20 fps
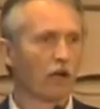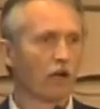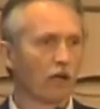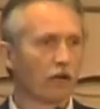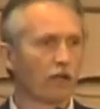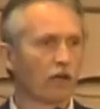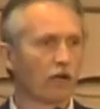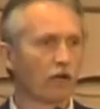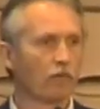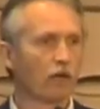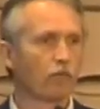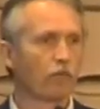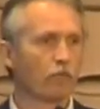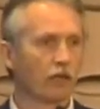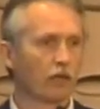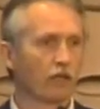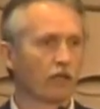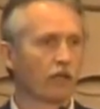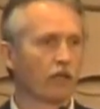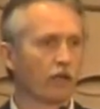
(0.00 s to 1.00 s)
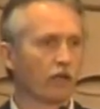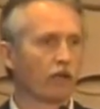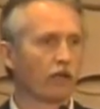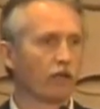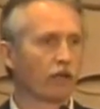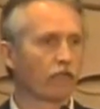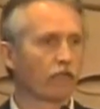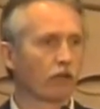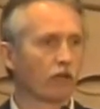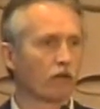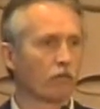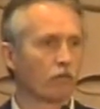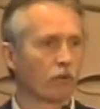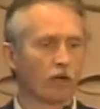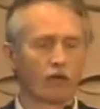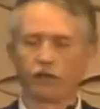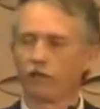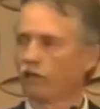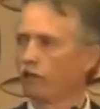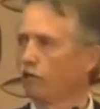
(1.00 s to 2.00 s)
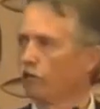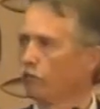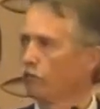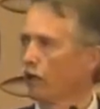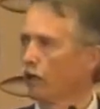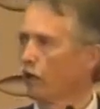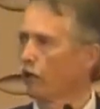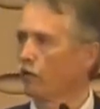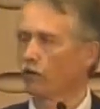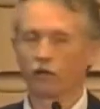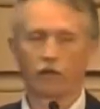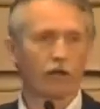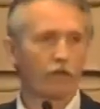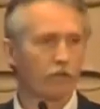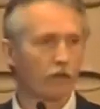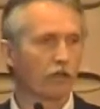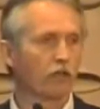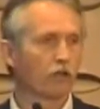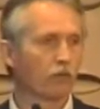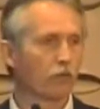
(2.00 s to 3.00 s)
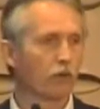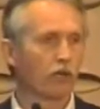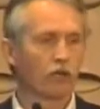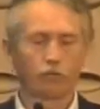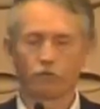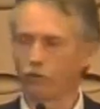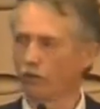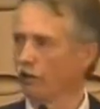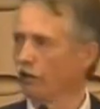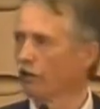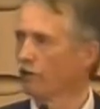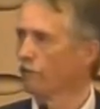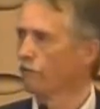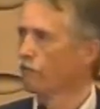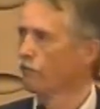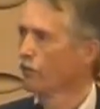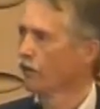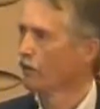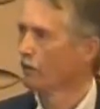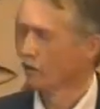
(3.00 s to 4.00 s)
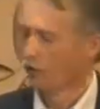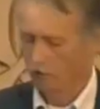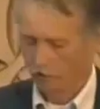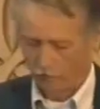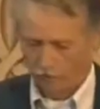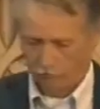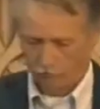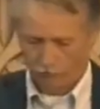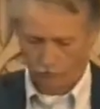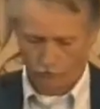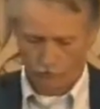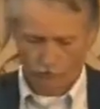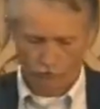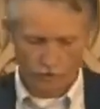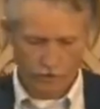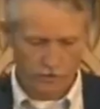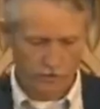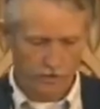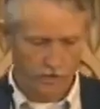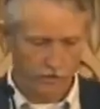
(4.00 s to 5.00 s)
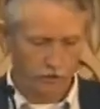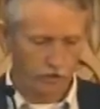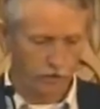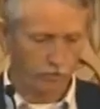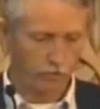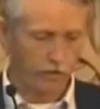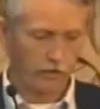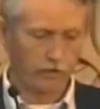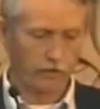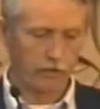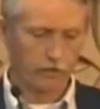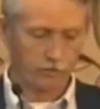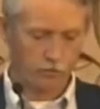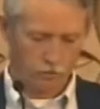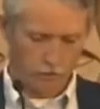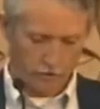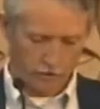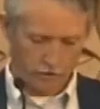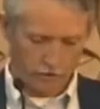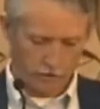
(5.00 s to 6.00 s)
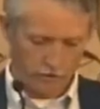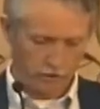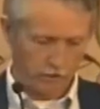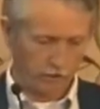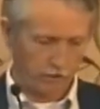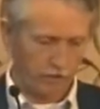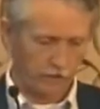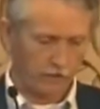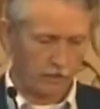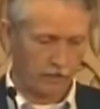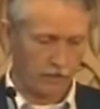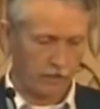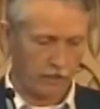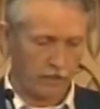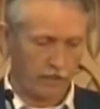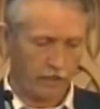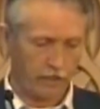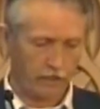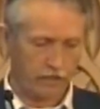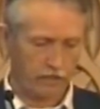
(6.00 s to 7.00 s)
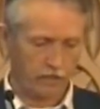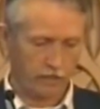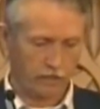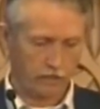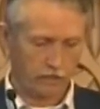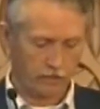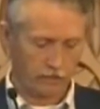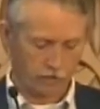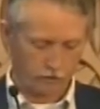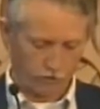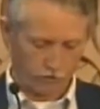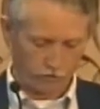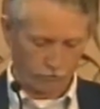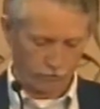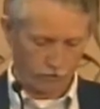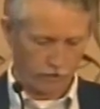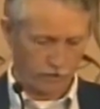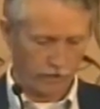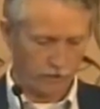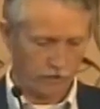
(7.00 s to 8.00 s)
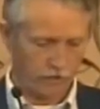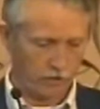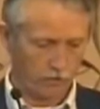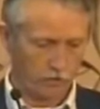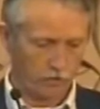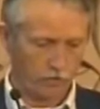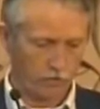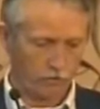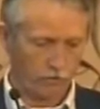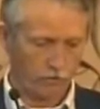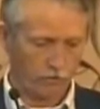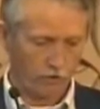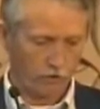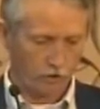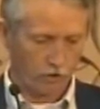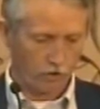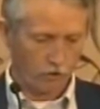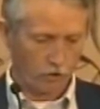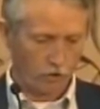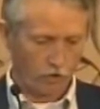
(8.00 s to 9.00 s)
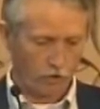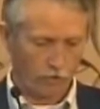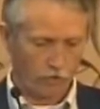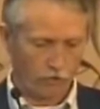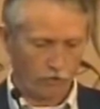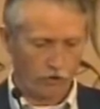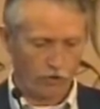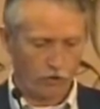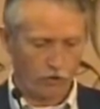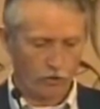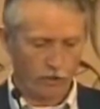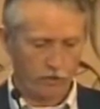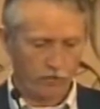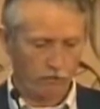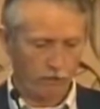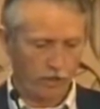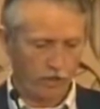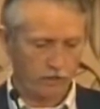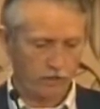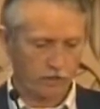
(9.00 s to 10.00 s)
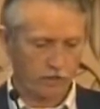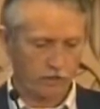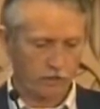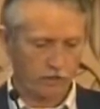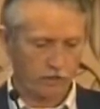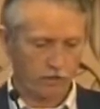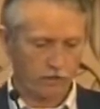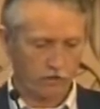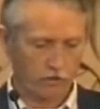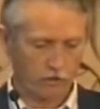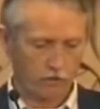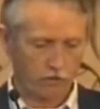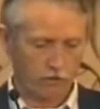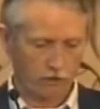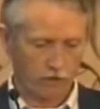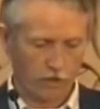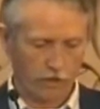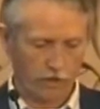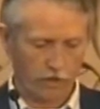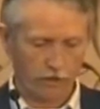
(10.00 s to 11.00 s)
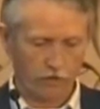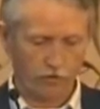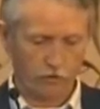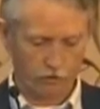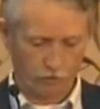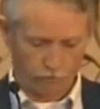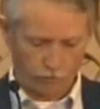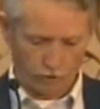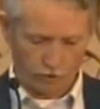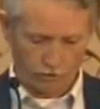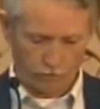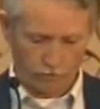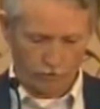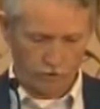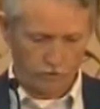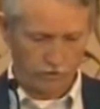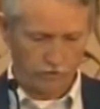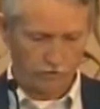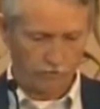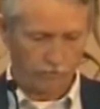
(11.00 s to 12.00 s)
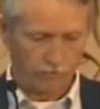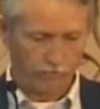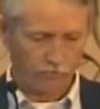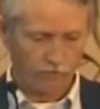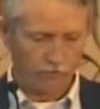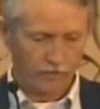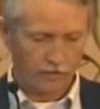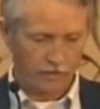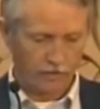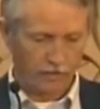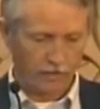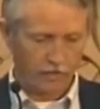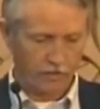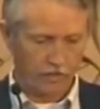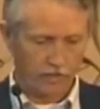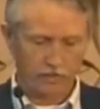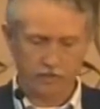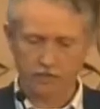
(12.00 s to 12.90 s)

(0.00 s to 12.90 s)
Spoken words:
I think I might be a candidate for combined heat and power, and I think you might be. For residential buildings, we're looking at clients that are buildings that hold over 200 residents or clients or apartments. And as I